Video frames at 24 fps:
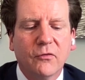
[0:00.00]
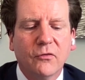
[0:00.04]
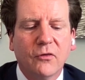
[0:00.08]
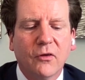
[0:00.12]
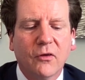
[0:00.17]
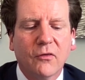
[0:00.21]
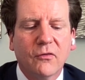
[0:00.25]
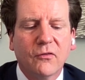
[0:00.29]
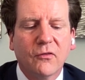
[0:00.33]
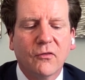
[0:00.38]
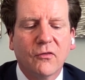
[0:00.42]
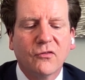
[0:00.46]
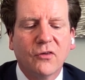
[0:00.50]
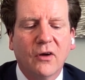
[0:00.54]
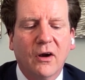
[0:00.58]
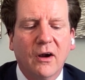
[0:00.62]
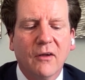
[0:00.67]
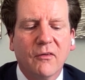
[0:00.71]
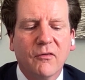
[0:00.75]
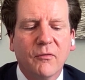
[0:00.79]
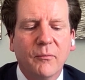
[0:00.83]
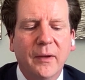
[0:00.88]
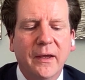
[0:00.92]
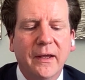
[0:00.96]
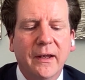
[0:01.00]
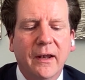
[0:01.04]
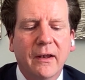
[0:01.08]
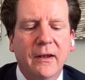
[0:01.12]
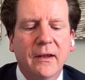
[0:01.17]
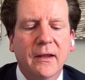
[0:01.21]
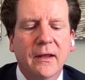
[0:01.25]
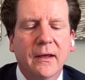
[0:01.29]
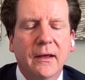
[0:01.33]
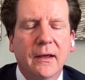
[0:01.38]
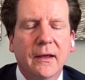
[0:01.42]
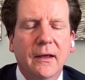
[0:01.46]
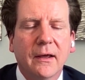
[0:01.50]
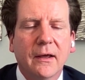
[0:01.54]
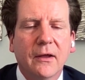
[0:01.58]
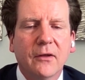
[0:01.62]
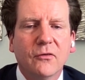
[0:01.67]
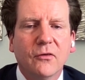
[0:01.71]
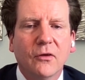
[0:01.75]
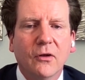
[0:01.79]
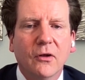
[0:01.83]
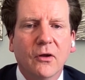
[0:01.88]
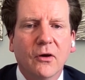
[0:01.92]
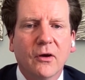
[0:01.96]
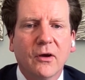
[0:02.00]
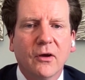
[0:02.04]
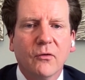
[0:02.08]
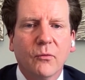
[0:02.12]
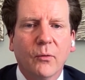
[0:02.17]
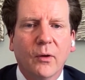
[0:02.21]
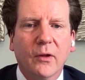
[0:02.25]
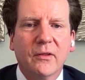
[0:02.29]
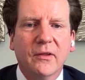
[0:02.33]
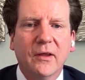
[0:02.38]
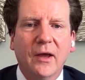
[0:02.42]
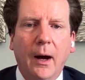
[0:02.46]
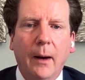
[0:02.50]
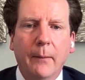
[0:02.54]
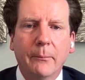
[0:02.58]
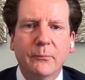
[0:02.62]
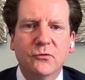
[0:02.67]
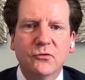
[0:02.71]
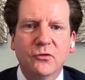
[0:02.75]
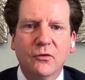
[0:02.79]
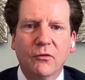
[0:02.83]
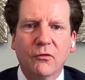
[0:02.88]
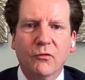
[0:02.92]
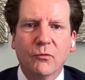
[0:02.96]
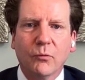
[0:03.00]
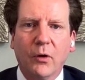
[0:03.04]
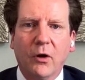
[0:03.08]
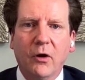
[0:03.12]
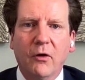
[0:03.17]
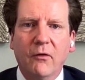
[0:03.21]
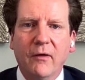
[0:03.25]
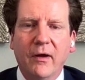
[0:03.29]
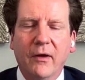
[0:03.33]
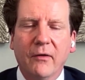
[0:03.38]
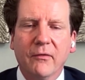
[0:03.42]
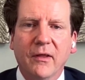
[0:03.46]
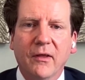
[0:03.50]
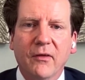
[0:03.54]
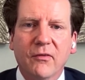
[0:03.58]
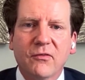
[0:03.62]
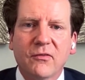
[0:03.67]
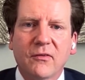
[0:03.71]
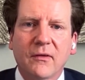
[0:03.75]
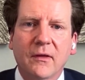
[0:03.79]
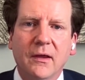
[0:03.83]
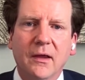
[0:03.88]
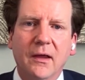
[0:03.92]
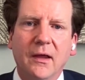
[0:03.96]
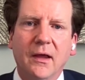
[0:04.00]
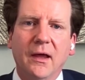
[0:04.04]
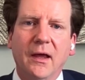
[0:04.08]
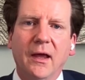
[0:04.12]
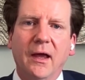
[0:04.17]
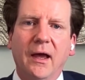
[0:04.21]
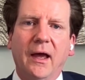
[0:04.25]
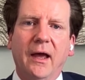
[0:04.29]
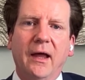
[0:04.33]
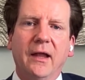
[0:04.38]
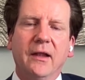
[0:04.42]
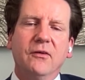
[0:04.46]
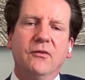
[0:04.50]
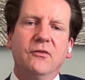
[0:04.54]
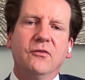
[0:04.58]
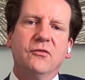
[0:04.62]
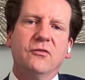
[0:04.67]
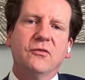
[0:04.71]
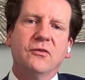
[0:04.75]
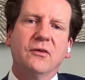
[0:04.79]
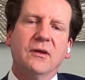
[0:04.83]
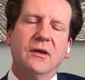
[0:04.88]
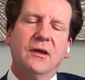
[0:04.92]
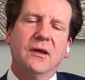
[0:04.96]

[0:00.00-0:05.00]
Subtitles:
Justice Charles Meenan to look at what the options were around this, and